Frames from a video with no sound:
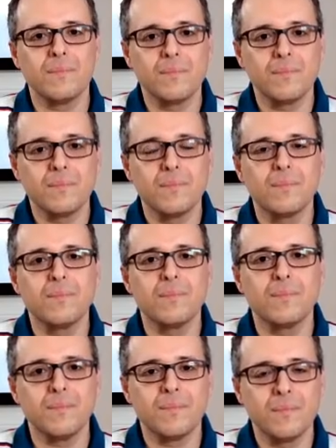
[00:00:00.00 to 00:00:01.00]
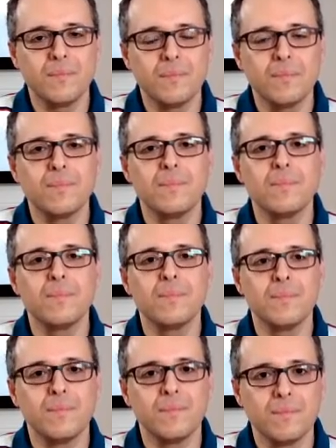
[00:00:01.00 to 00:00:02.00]

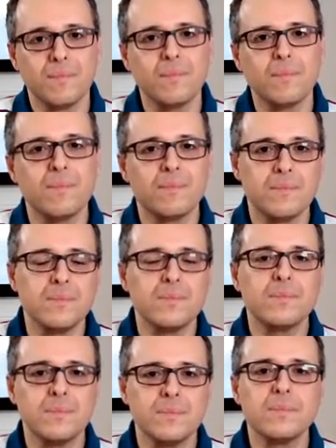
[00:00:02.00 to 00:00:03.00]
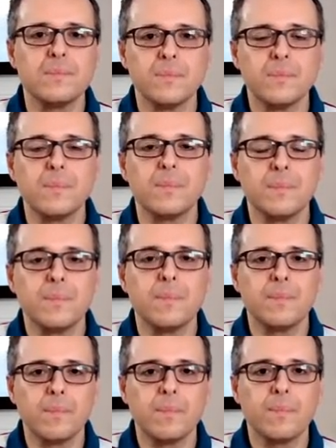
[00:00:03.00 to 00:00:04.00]

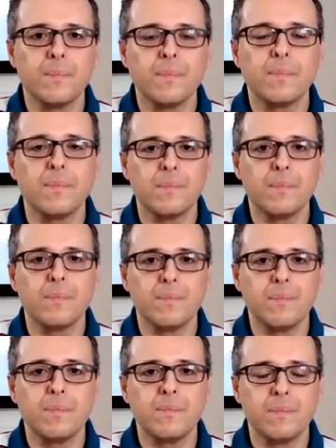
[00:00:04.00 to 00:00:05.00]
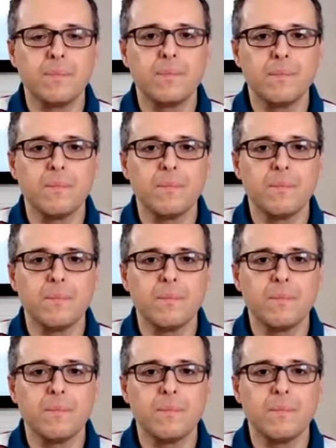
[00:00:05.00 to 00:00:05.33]
No words are spoken by the person on screen.